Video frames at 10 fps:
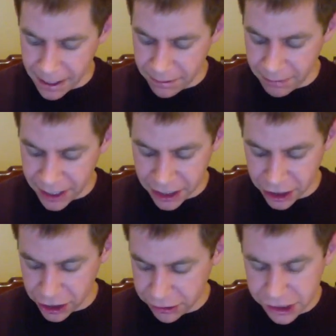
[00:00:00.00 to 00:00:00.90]
My
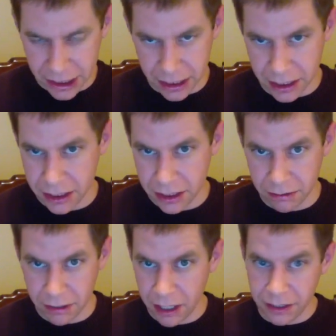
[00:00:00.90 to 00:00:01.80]
conclusion
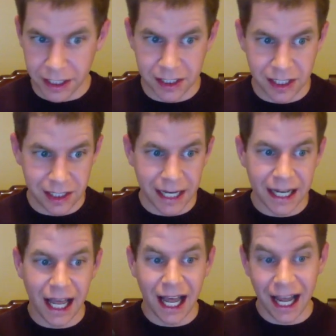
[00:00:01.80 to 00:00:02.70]
to all this is I
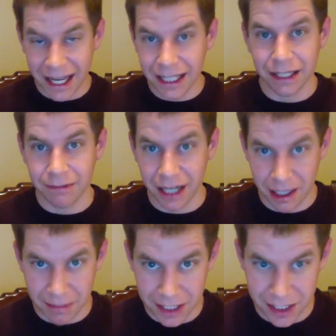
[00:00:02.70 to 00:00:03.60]
highly
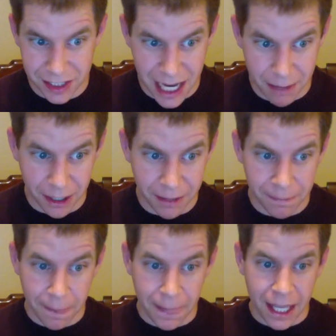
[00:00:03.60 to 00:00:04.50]
recommend this camera,
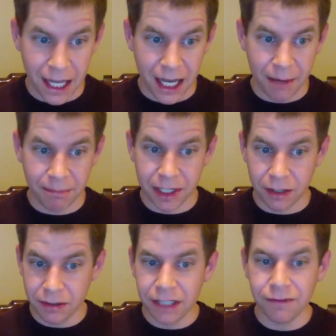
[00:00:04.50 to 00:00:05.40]
but
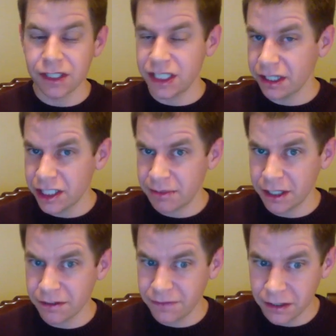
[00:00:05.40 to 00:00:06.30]
only if you're serious about
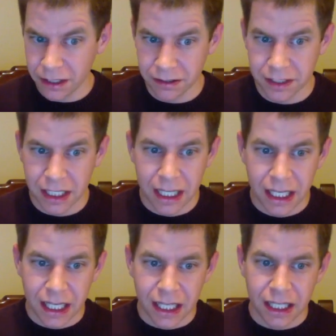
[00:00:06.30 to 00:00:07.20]
your photos.
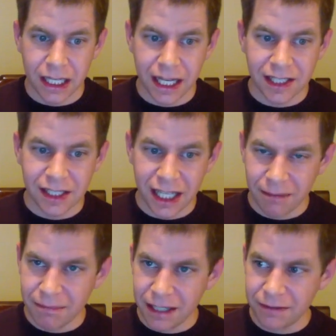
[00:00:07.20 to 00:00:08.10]
It's
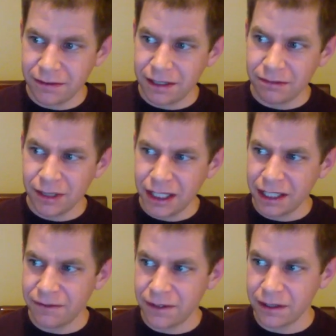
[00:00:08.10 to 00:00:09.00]
not meant really
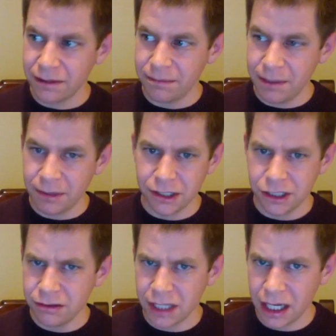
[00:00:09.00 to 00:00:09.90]
for people who
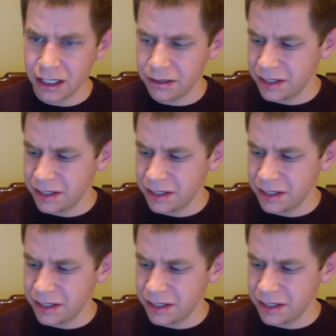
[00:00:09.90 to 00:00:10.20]
shoot in auto.